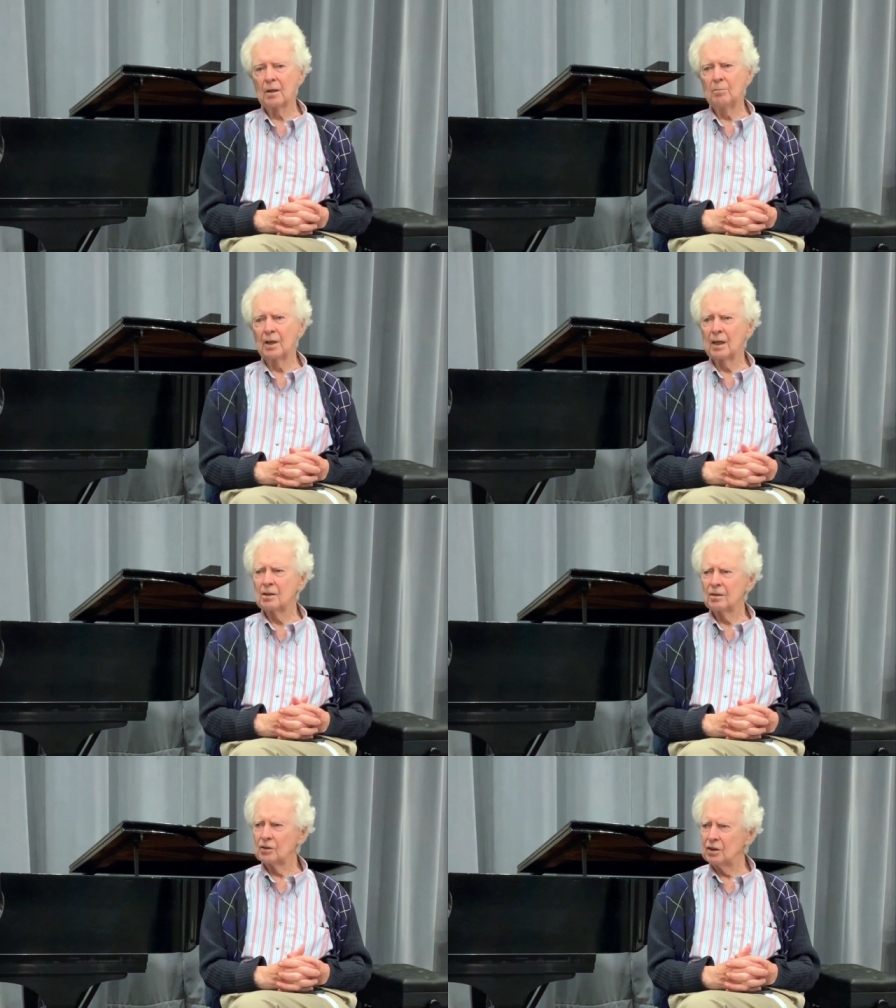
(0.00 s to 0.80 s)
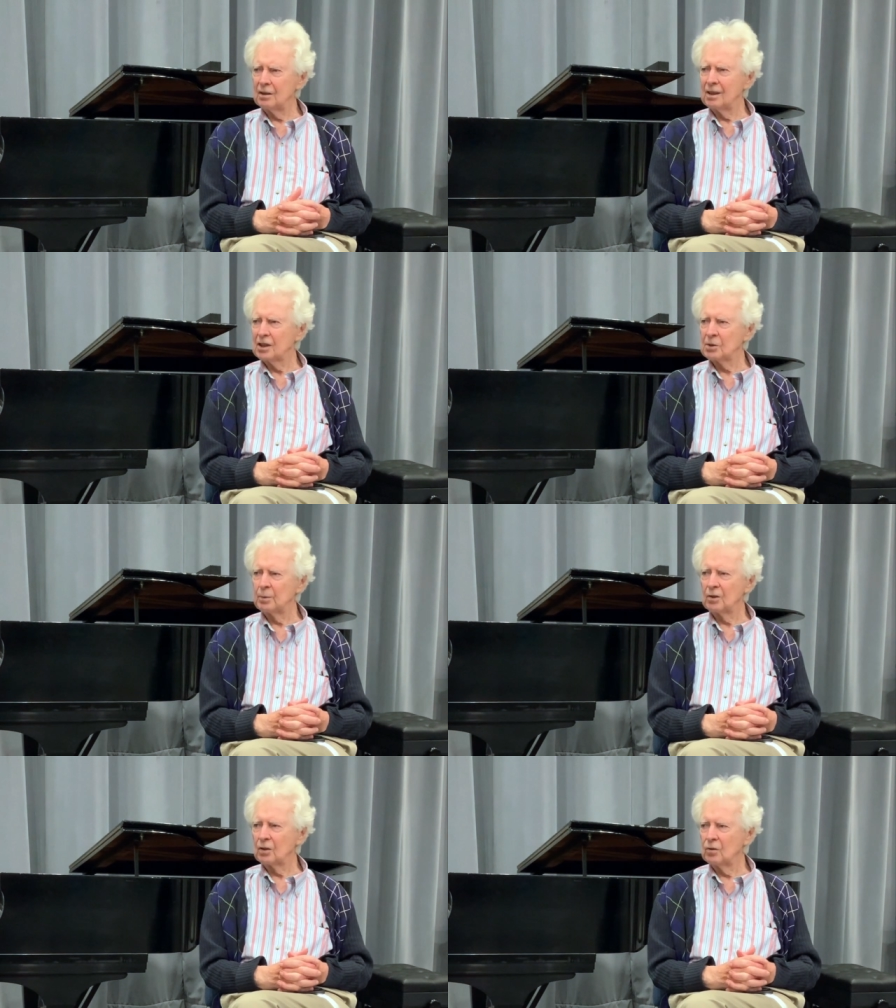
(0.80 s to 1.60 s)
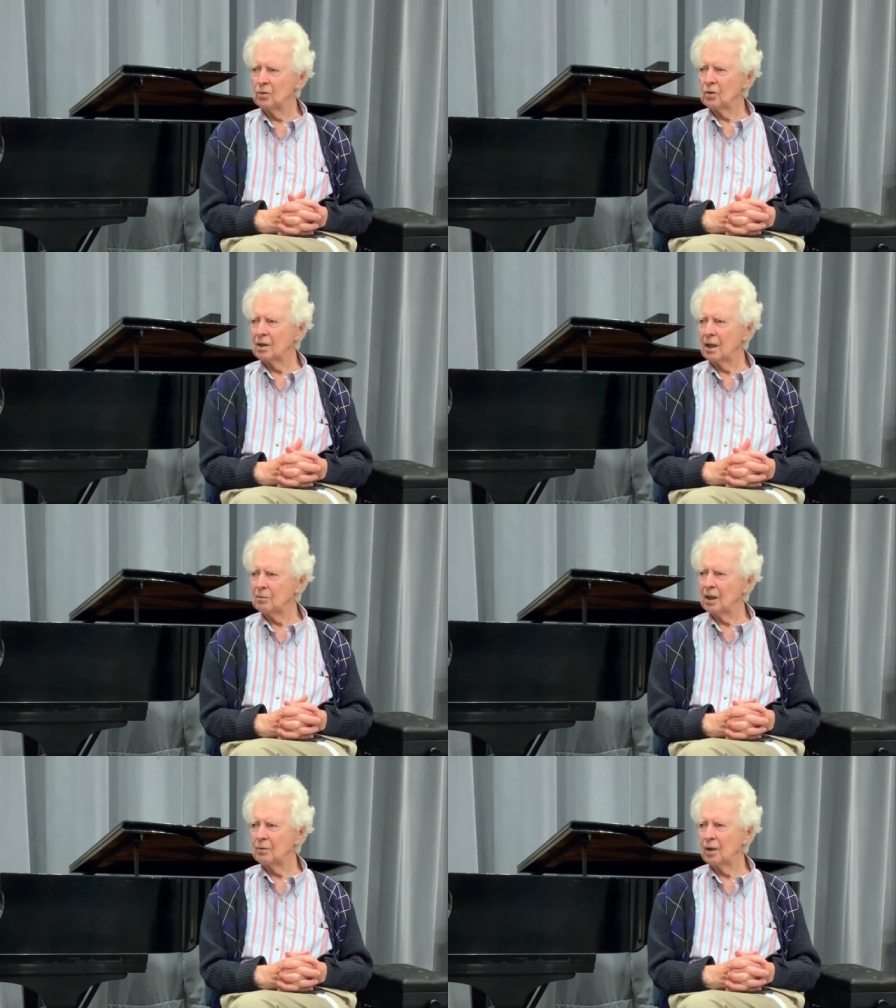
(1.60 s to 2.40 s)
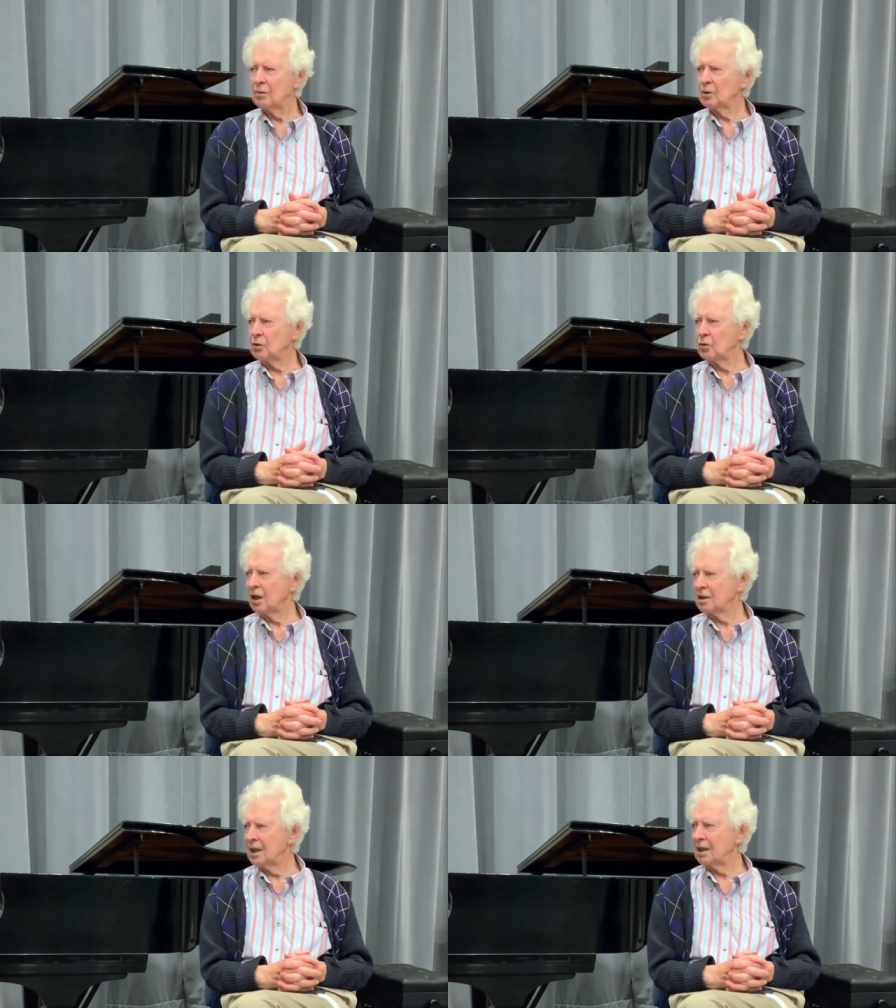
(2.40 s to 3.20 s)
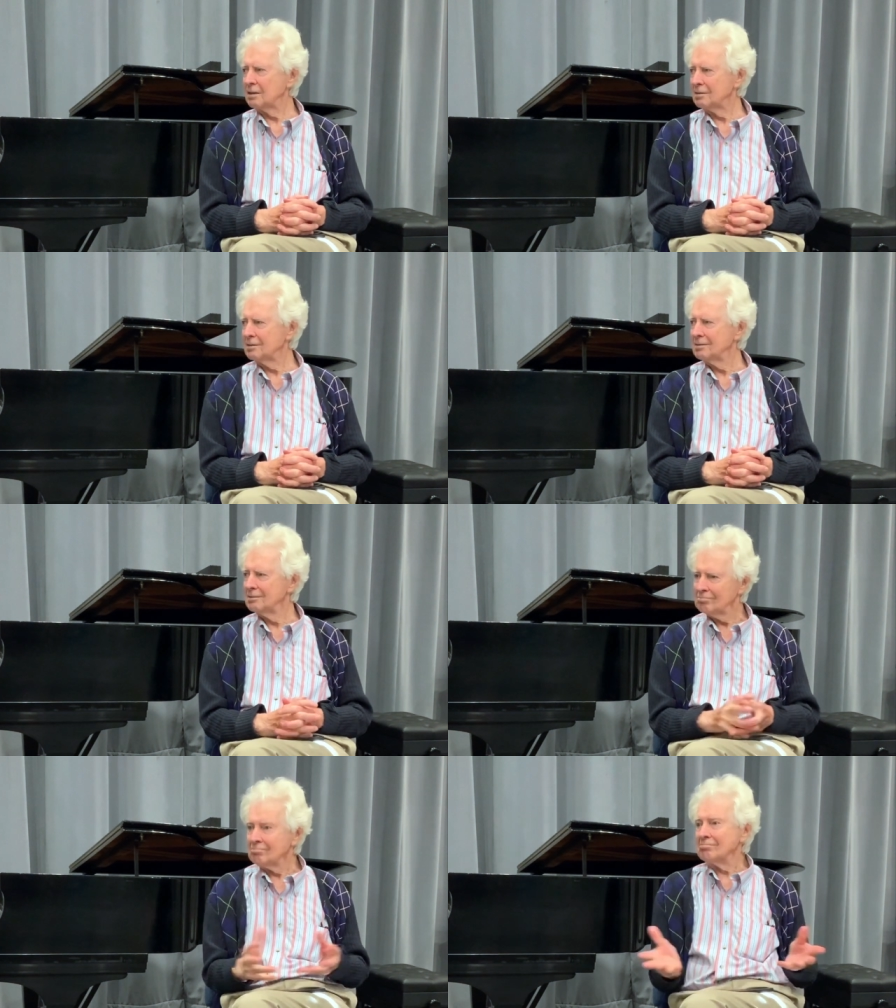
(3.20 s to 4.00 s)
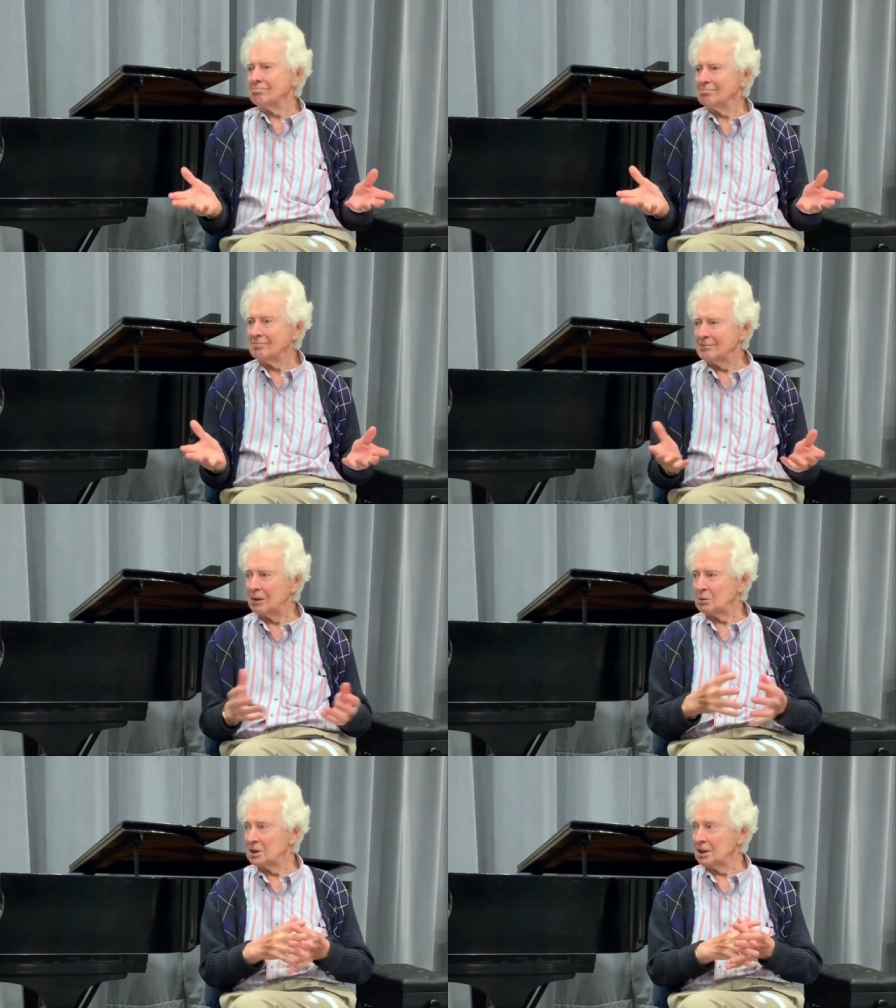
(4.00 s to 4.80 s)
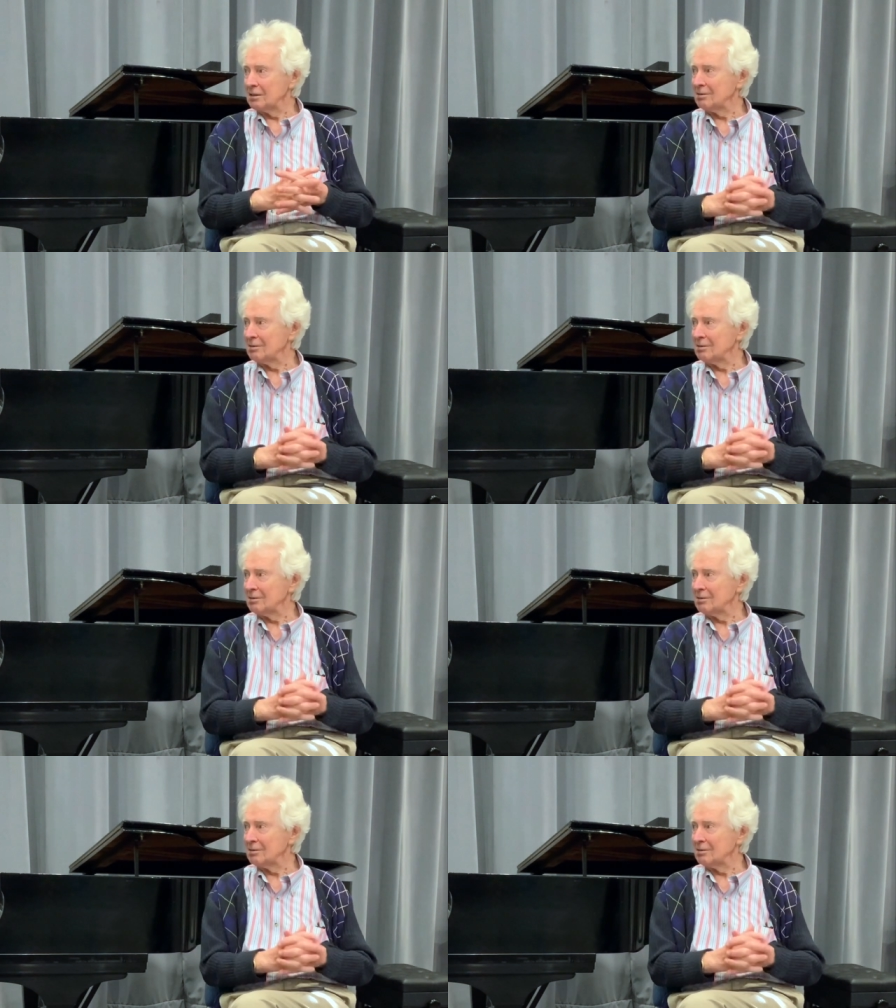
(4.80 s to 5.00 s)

But I thought, gee, that's pretty cool. I want to try that. That was it.